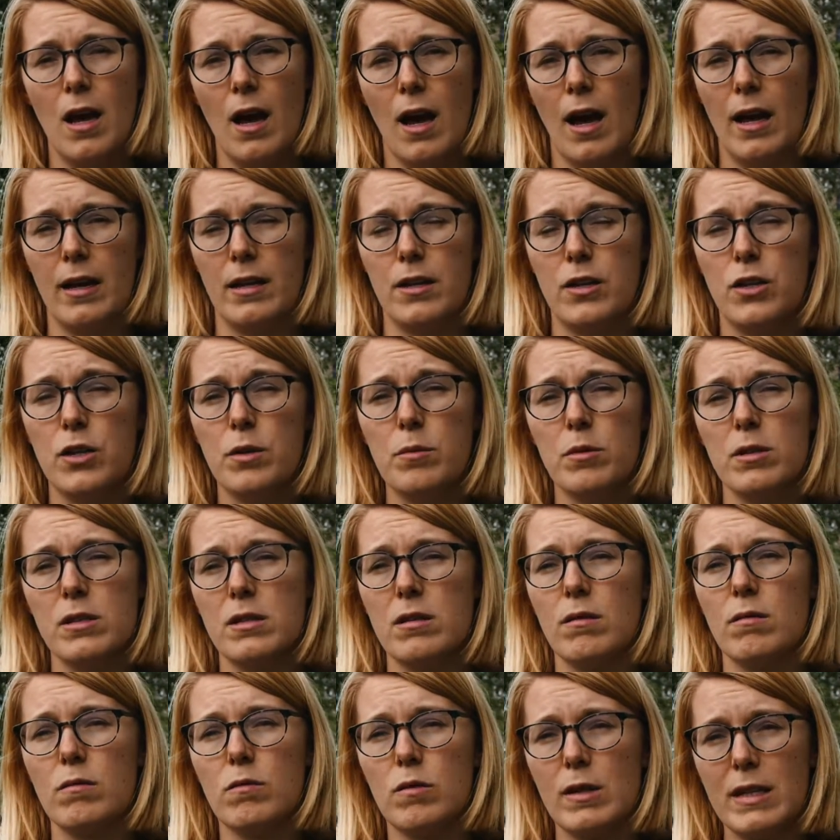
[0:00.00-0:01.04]
And humour is
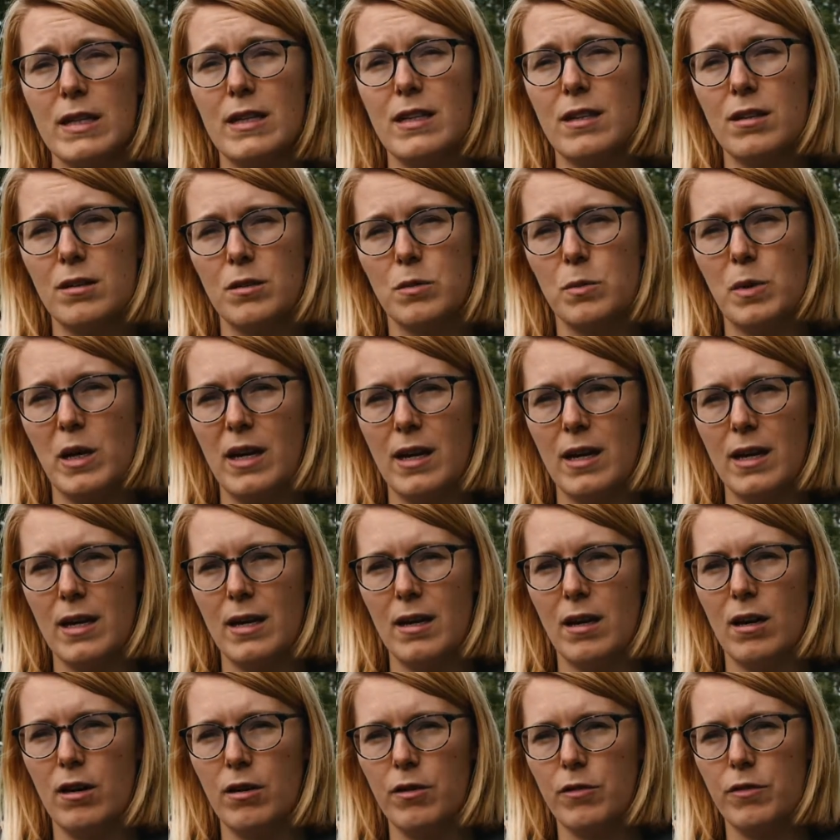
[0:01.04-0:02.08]
a really good way
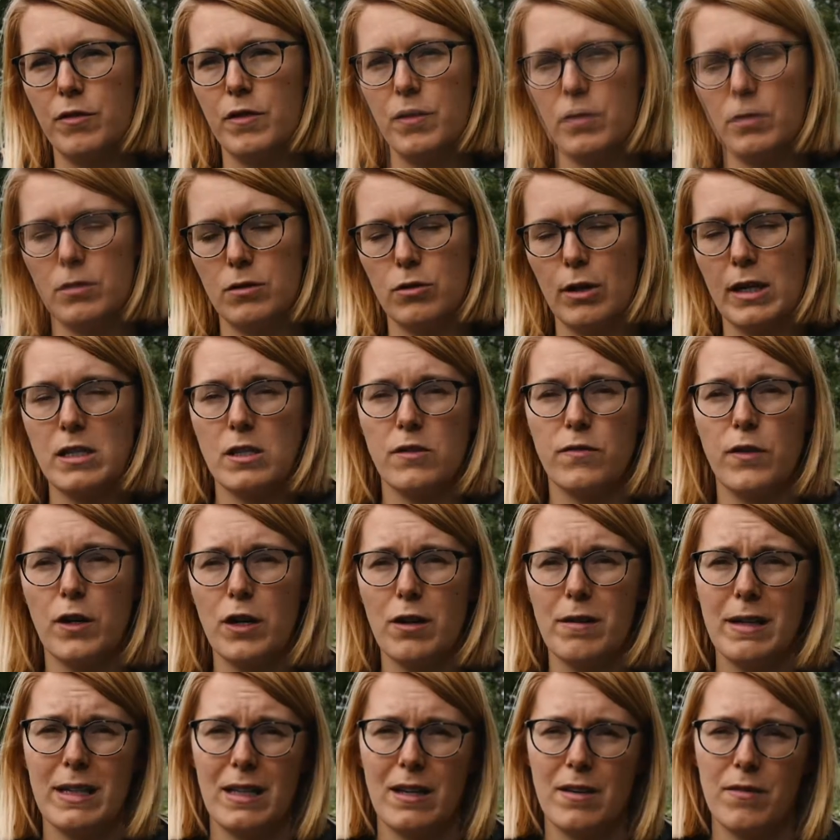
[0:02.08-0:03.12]
of
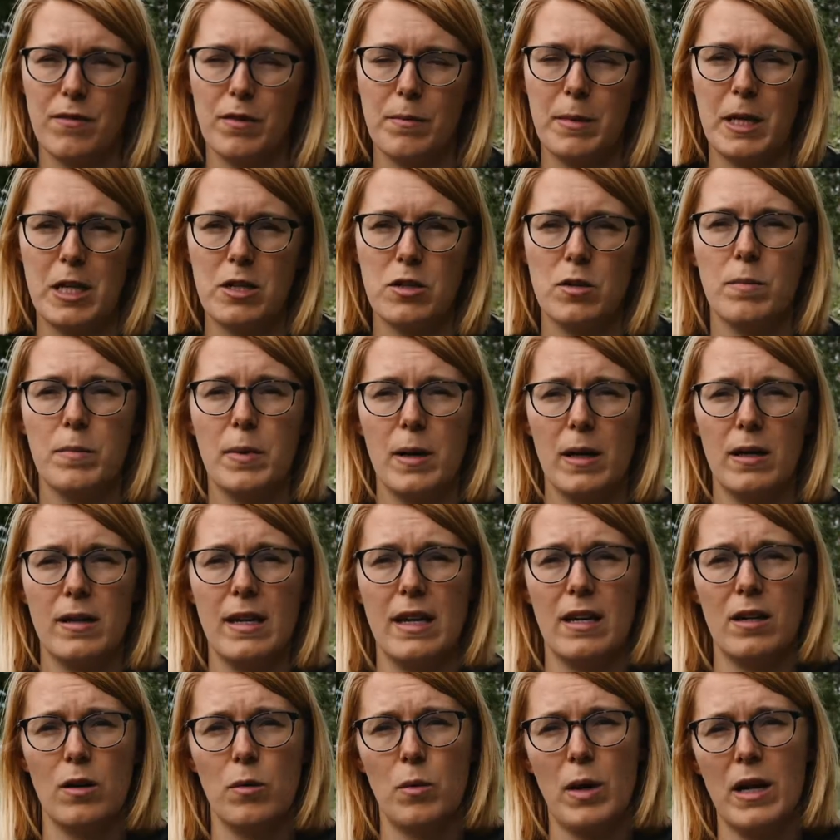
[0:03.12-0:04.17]
transferring that information, but
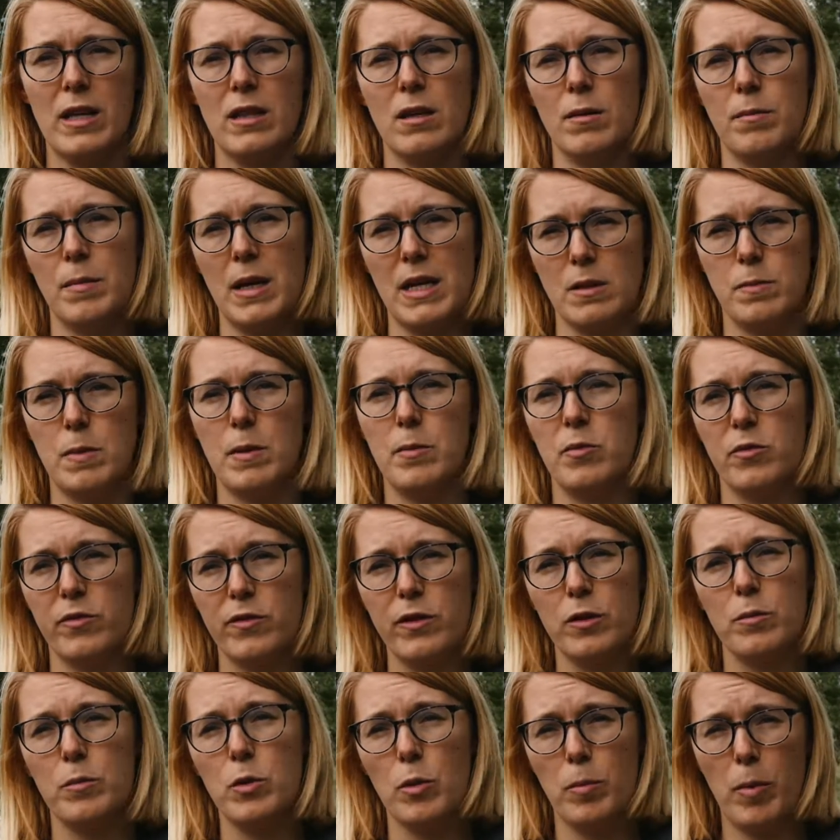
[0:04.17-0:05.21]
in a way that makes people
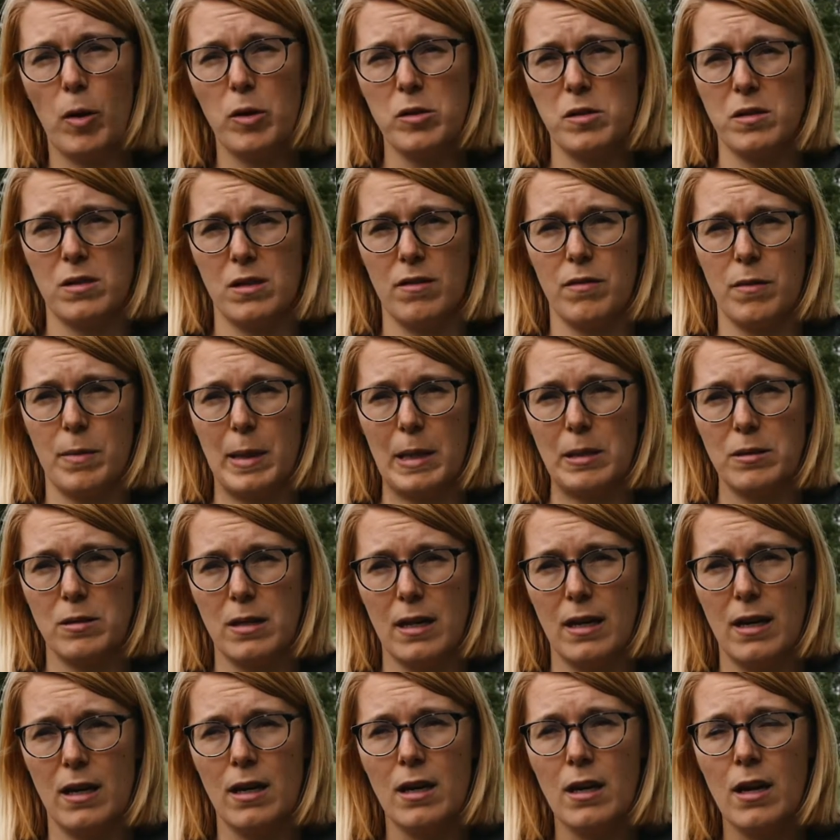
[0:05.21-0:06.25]
feel more positive about
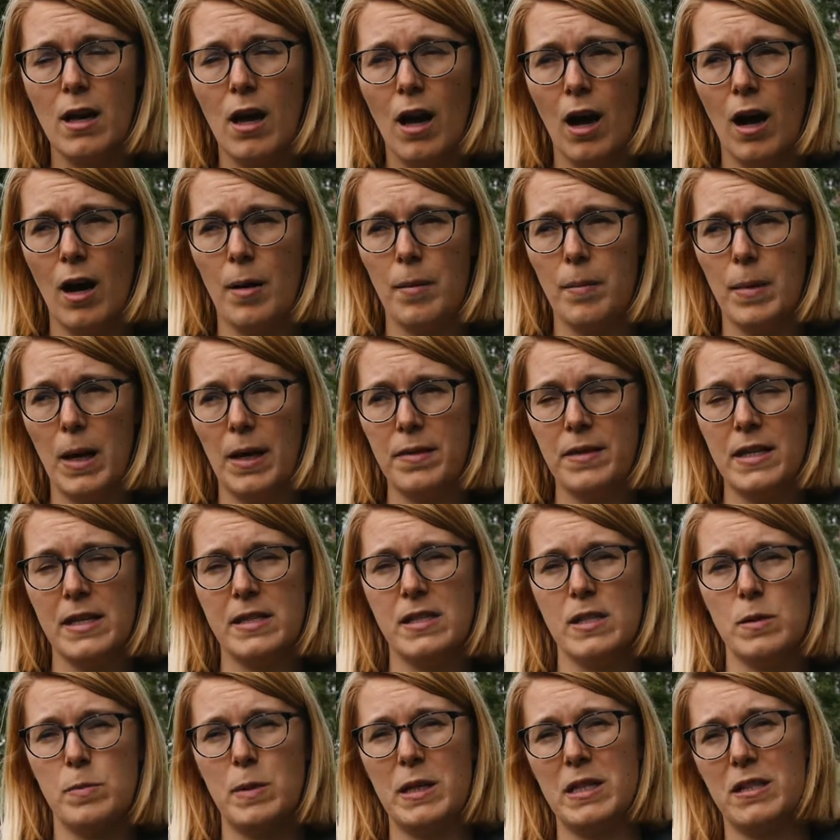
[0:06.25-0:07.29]
it. Um, and this
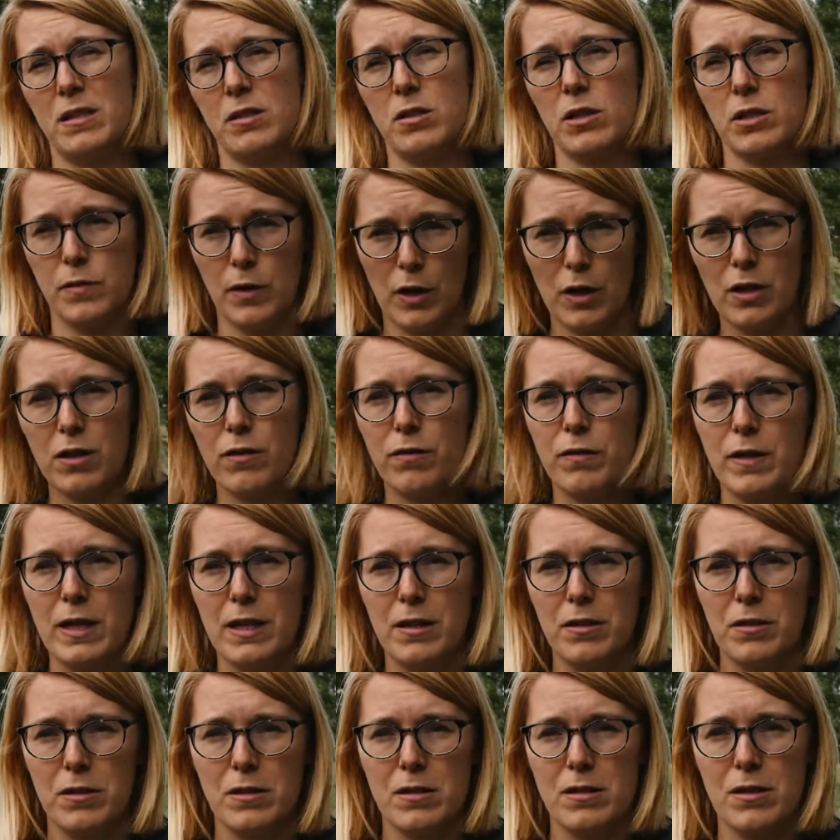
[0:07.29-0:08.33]
has been discussed for other
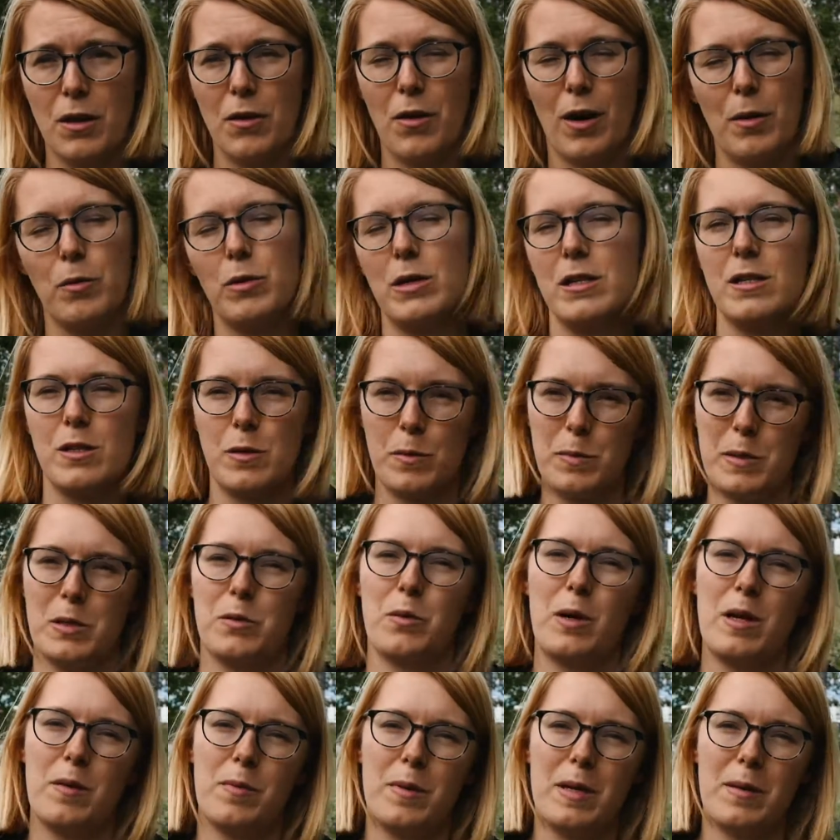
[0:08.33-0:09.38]
fields, so I wanted to
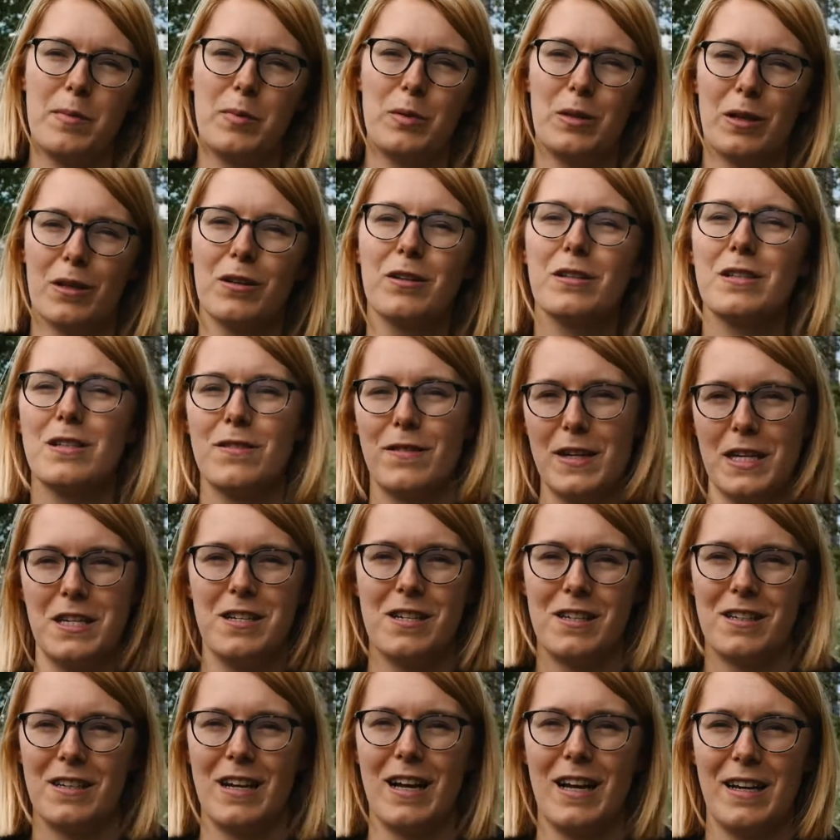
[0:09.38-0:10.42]
persuade people that
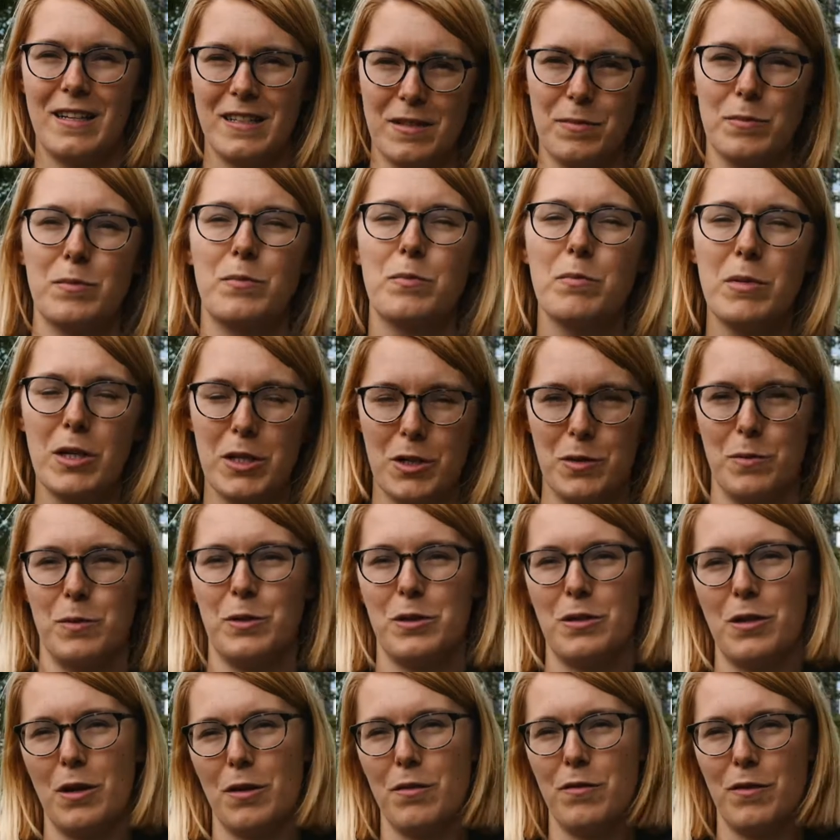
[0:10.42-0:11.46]
conservation has much more
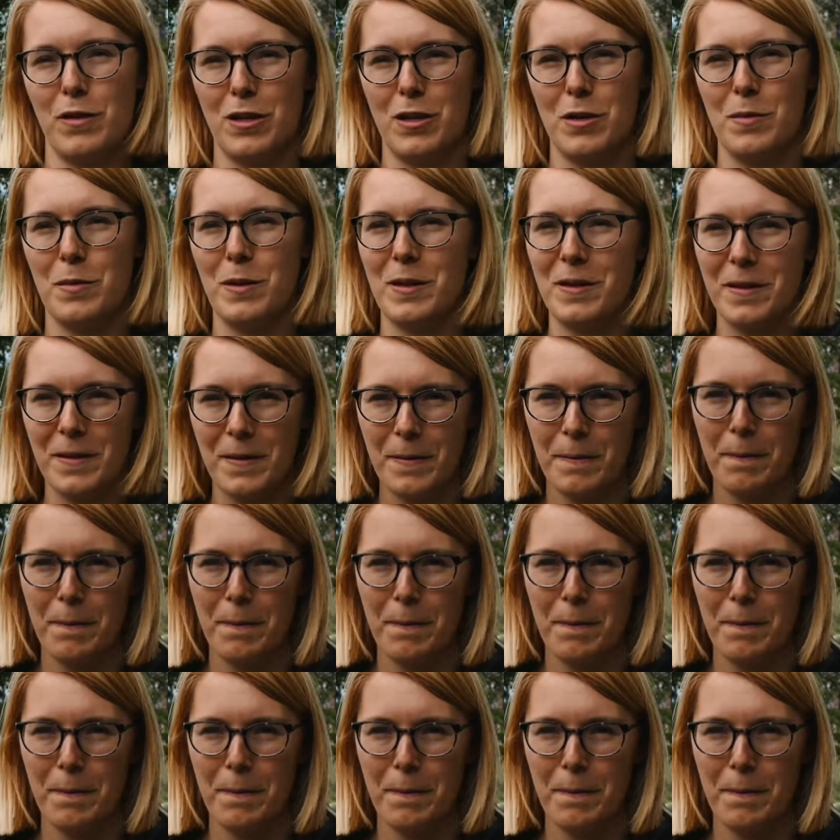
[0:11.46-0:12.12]
scope for humour.